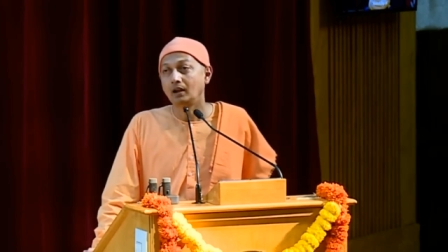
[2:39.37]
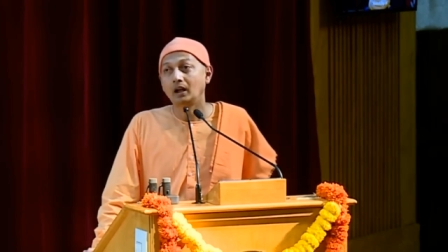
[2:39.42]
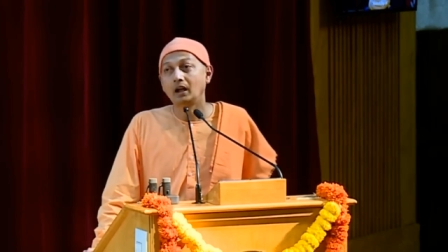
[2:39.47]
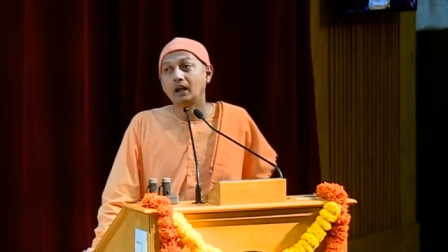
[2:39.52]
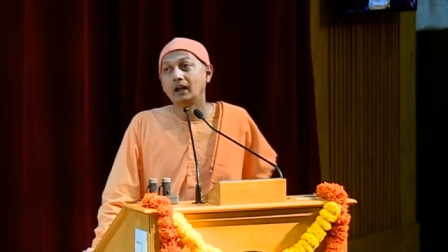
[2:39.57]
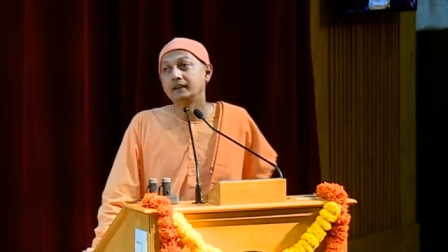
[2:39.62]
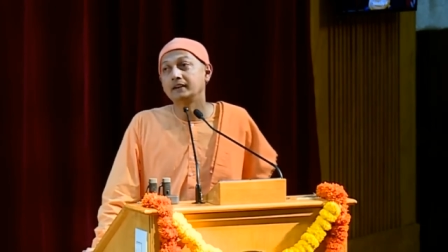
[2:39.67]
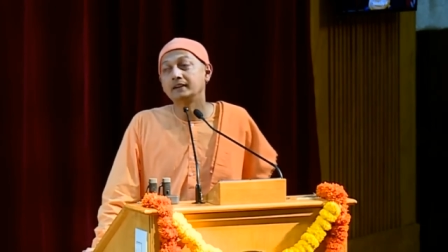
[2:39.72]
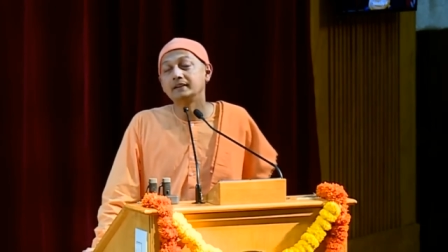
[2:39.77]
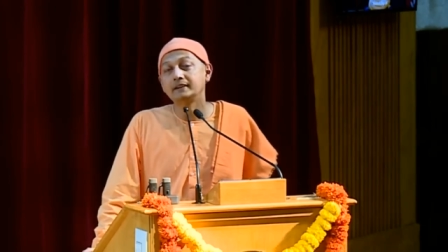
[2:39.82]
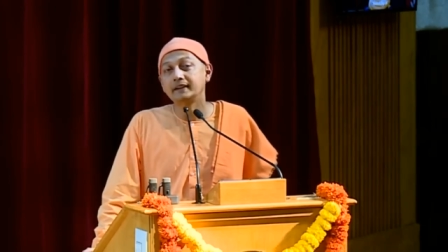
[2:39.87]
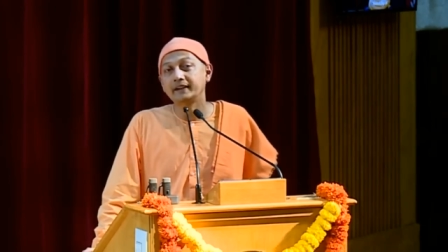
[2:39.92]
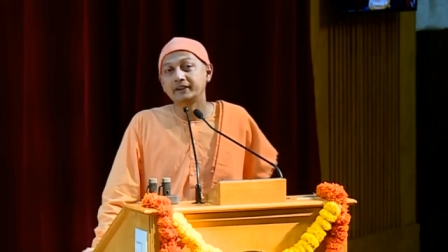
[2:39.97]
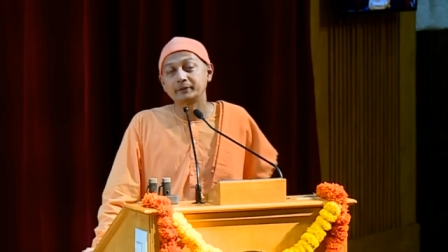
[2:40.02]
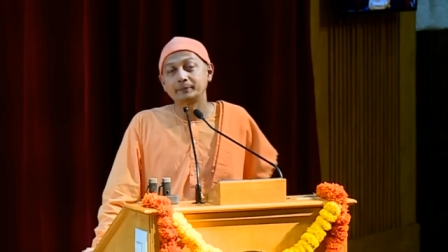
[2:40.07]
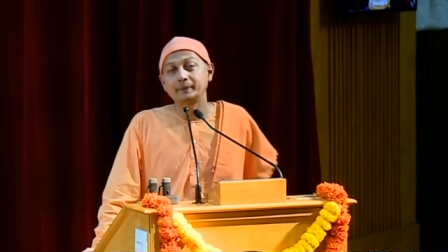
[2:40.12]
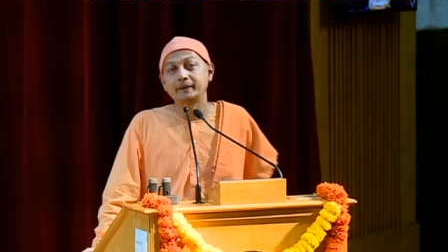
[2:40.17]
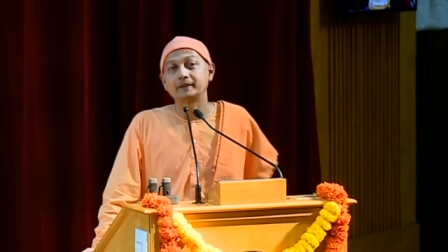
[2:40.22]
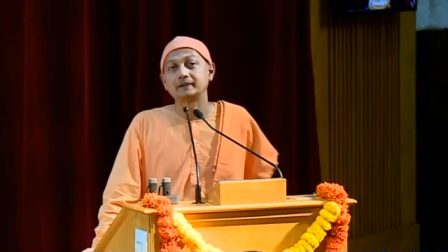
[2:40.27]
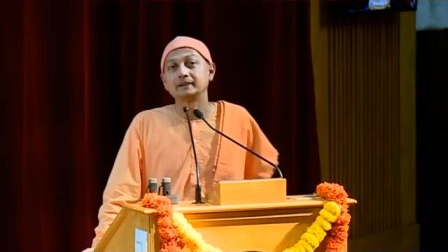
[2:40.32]
Ananda
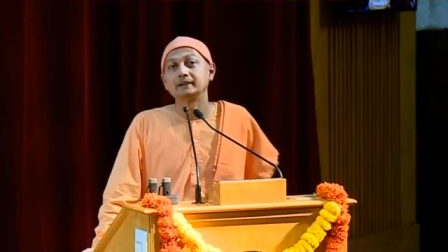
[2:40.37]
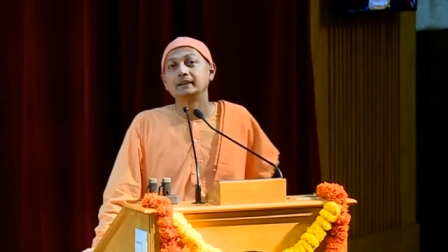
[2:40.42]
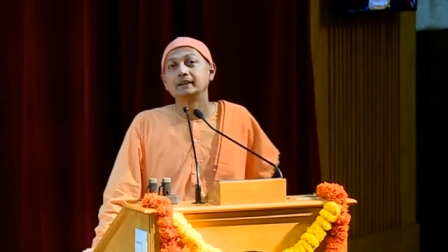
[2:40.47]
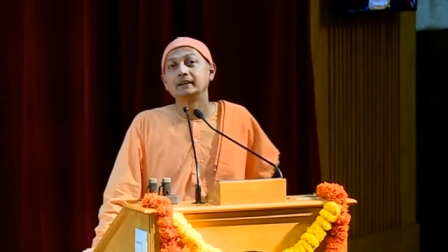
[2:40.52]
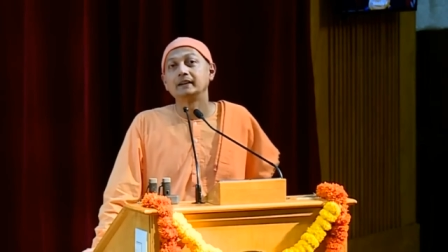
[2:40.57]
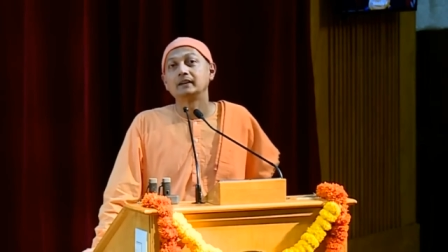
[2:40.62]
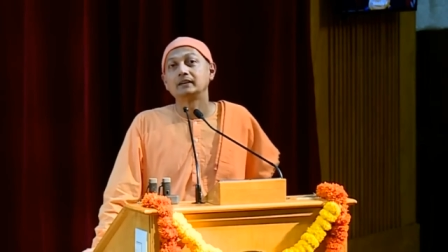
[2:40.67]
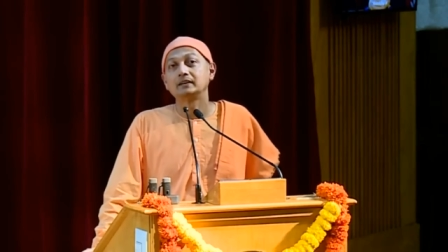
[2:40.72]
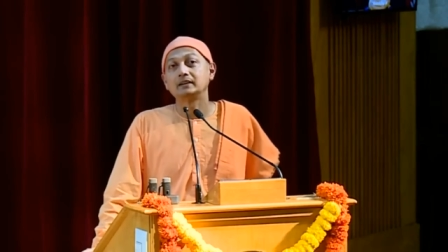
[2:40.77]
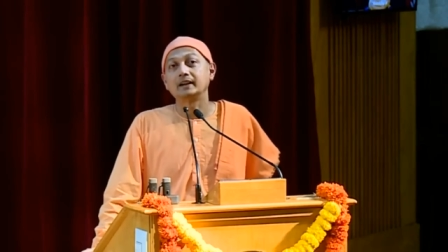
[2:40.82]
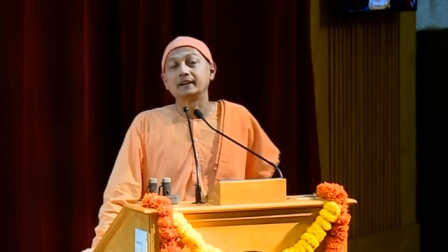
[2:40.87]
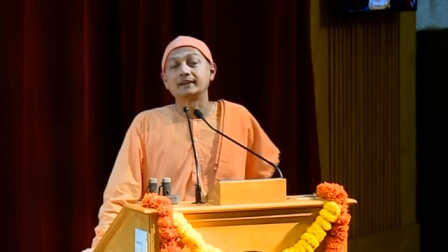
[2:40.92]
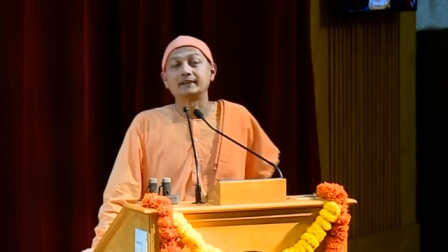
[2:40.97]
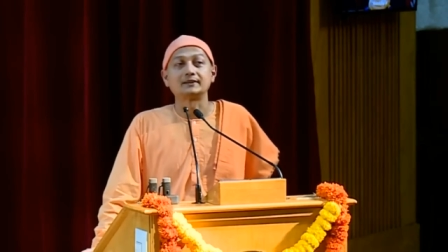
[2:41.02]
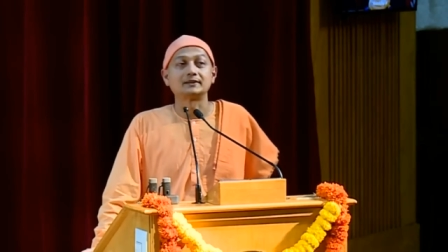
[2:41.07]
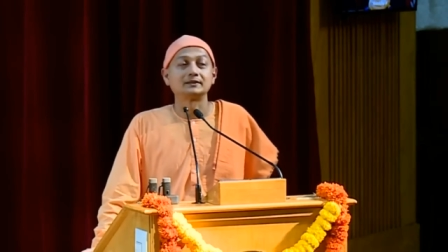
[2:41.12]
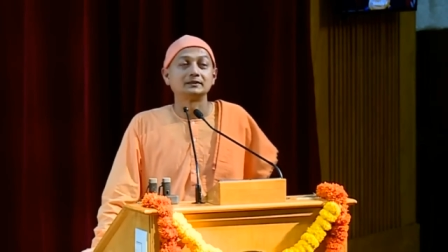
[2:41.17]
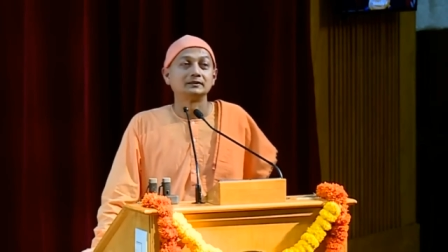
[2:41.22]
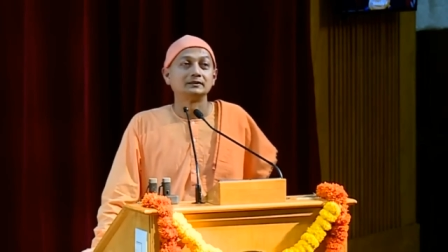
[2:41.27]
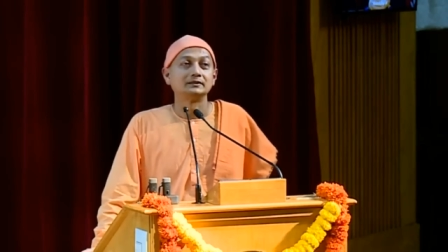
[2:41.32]
aspect,
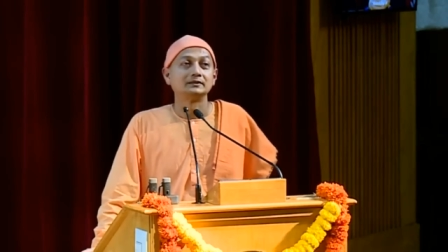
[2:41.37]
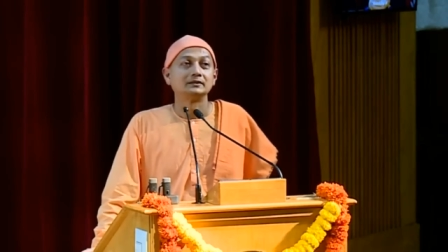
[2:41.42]
yes.